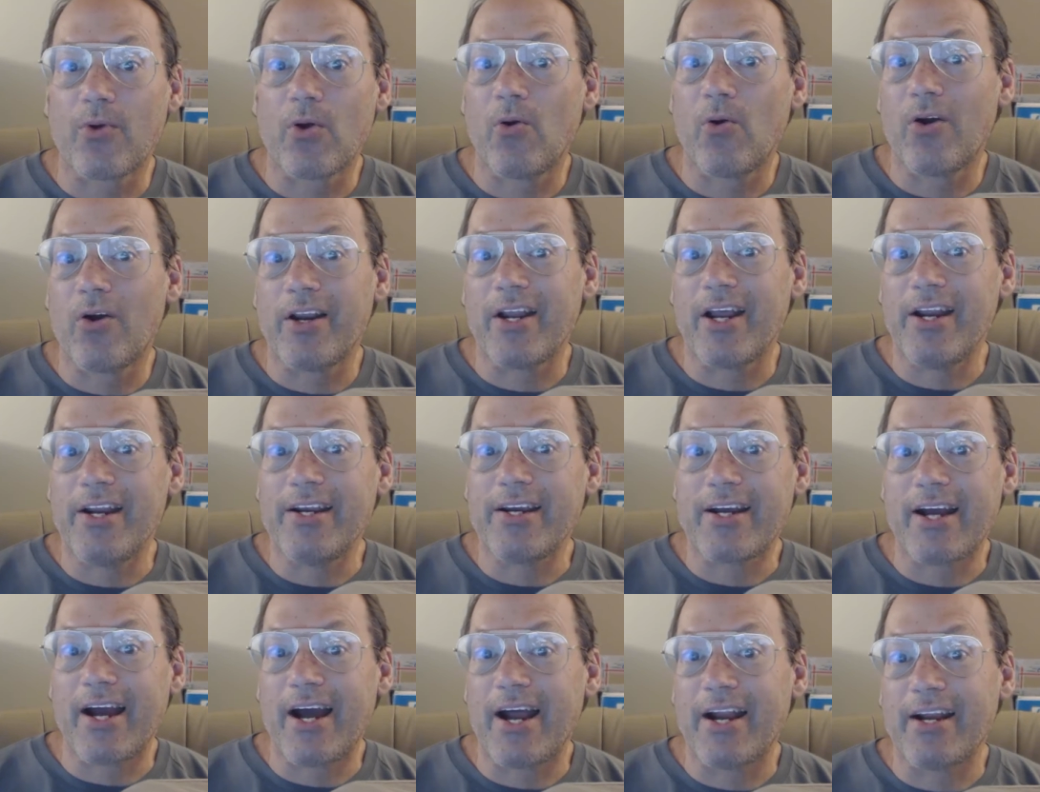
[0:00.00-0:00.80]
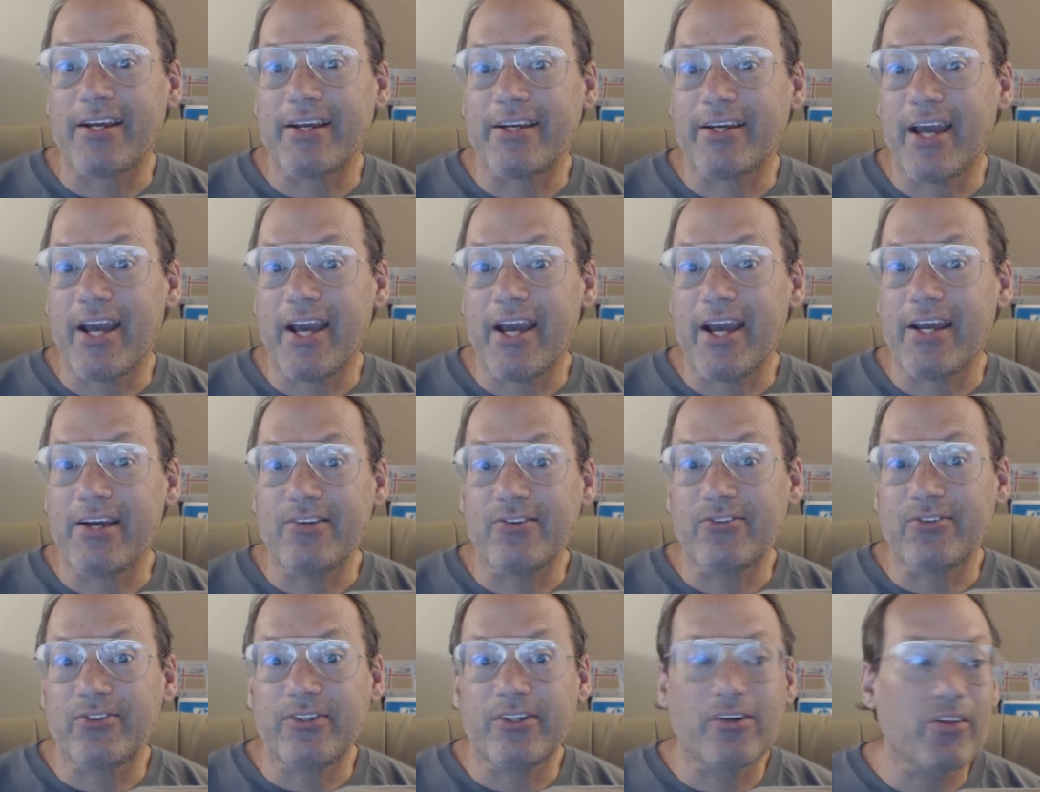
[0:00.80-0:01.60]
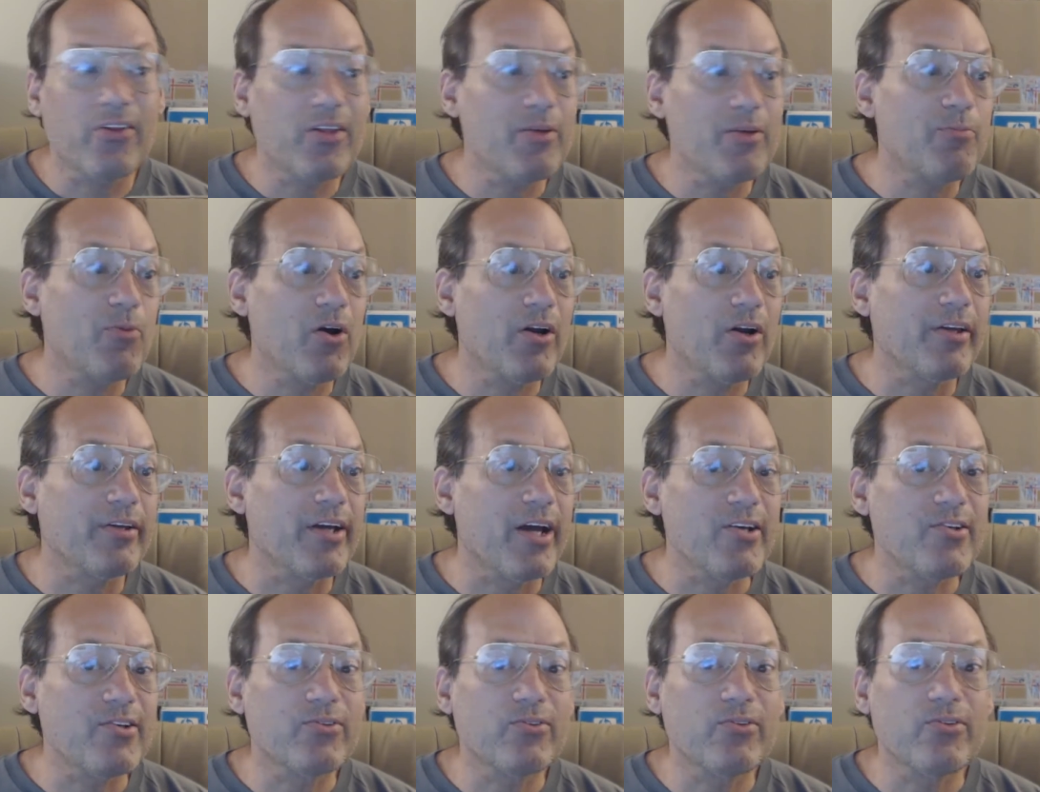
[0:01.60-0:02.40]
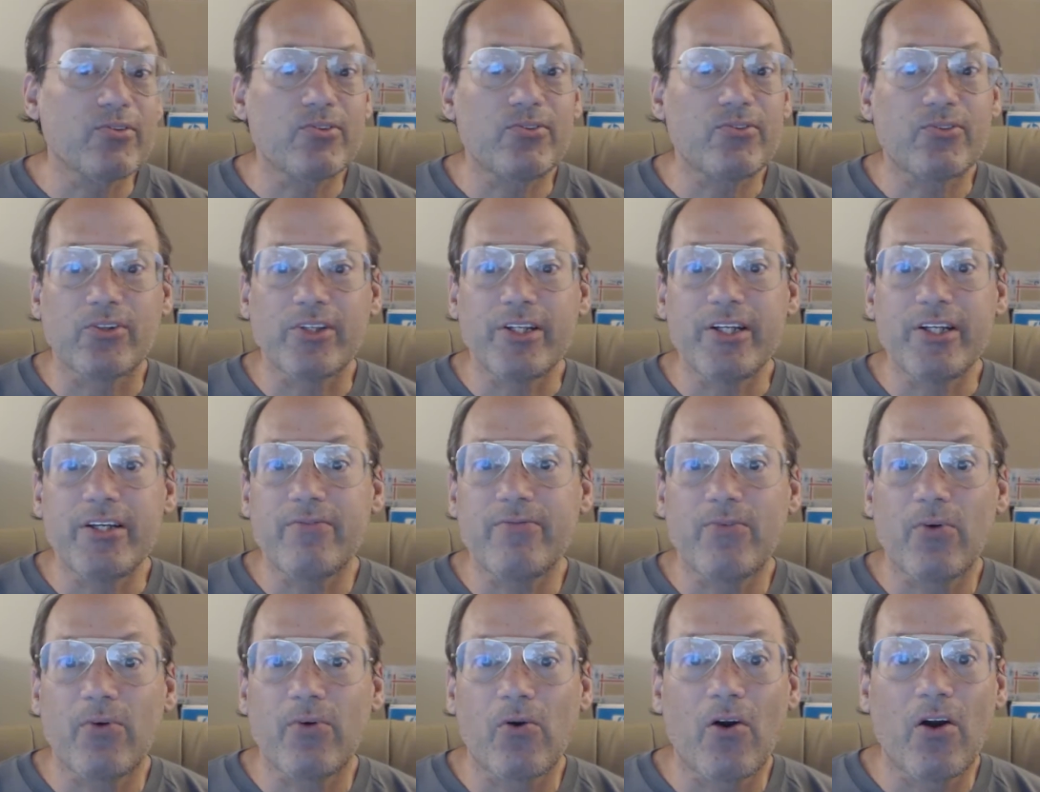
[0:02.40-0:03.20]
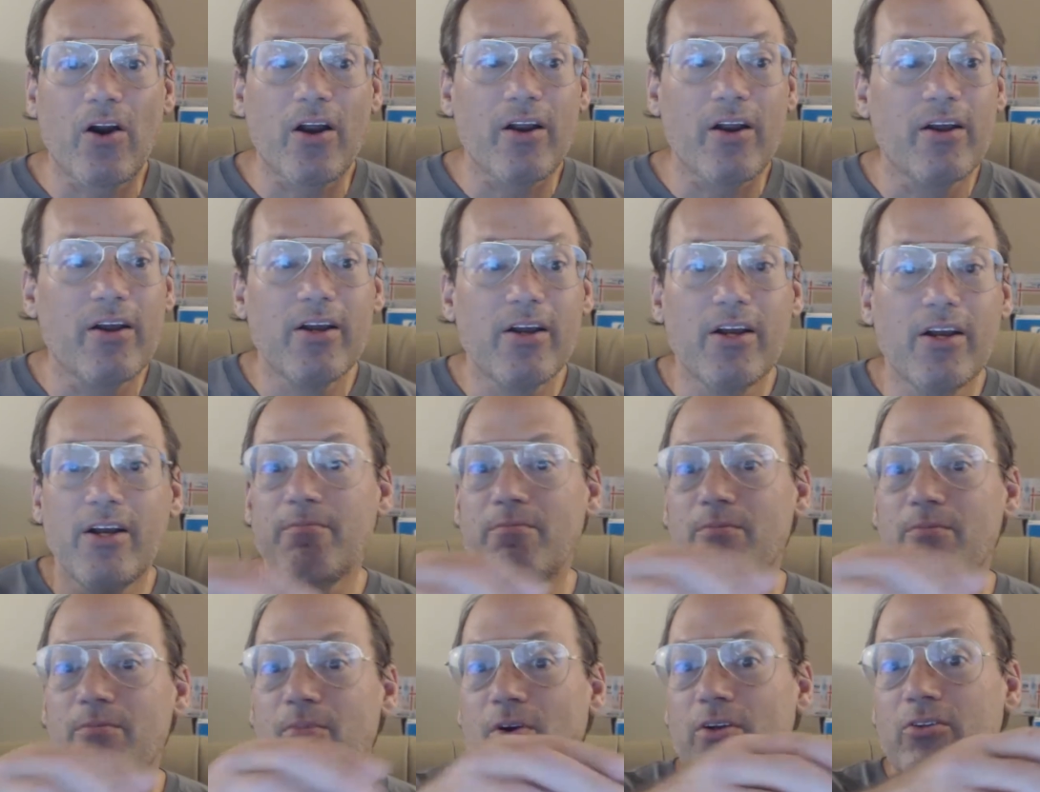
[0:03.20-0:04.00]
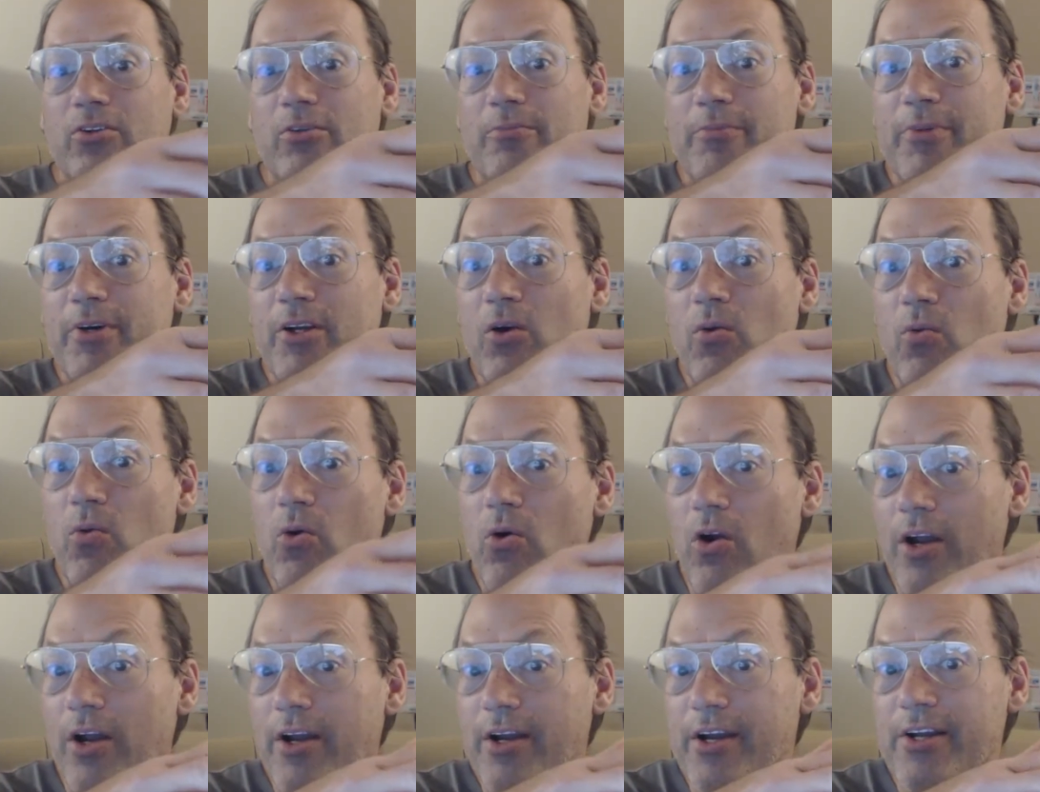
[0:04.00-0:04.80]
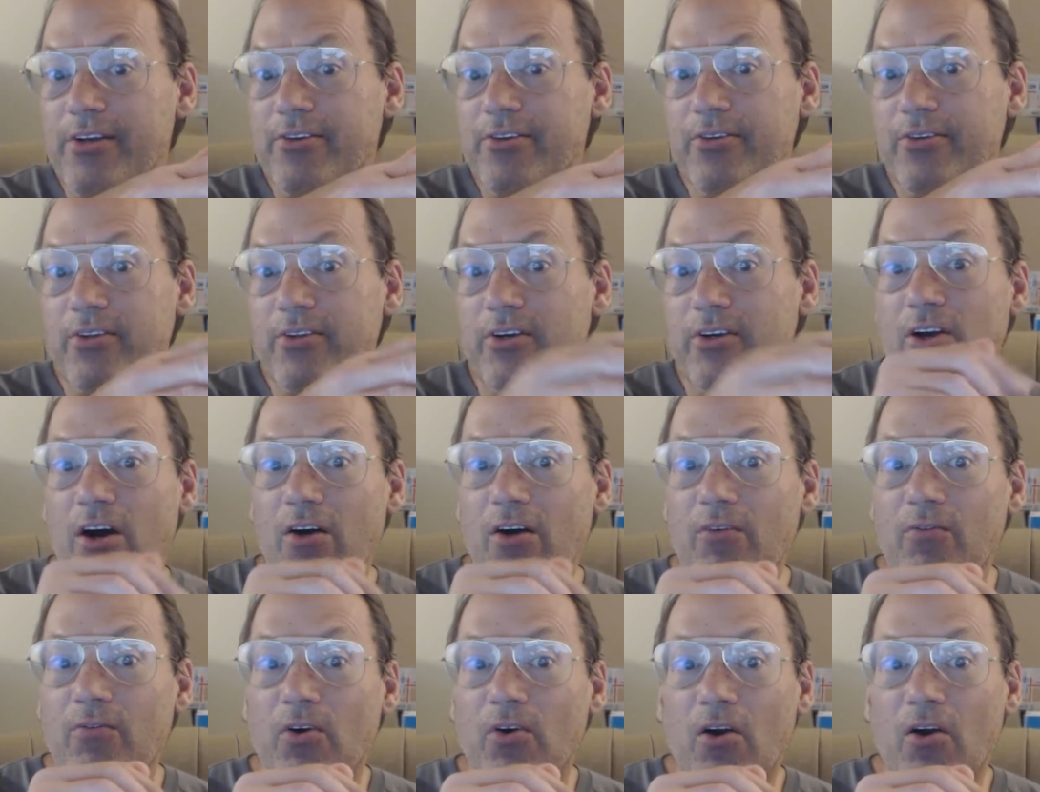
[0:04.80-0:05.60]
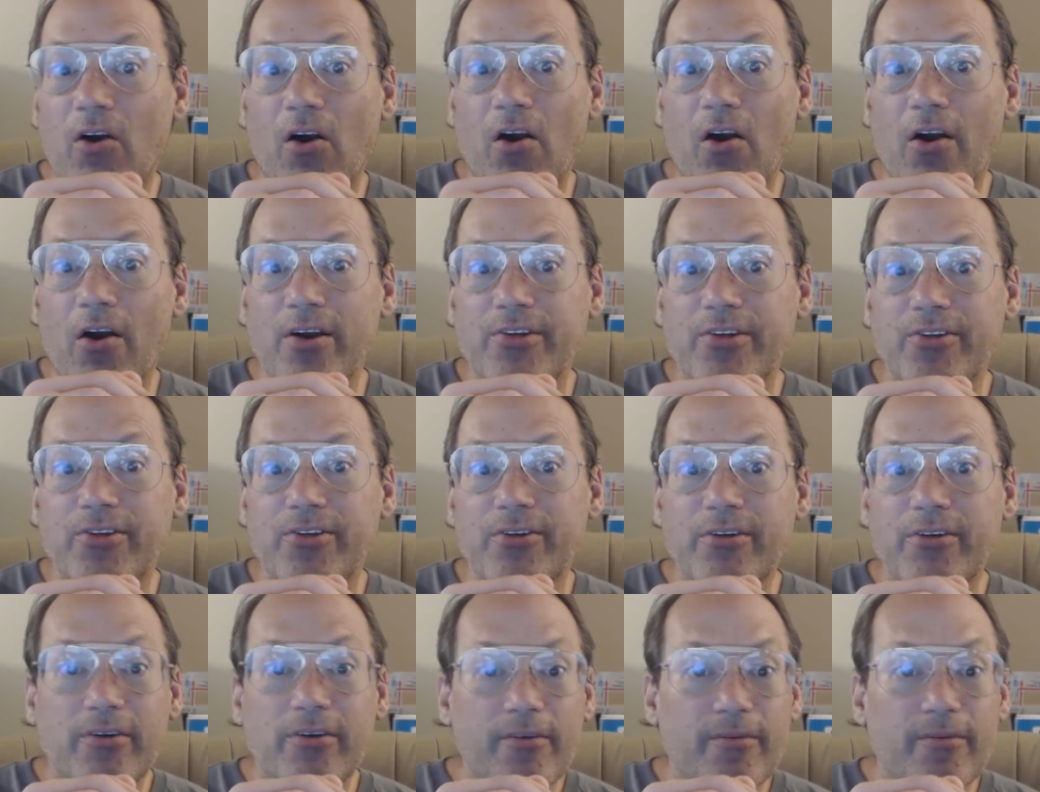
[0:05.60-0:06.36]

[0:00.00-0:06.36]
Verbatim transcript: throw in any kind of case. You know, they bought a nice little sleeve for it, put a little bit of work into the cover art,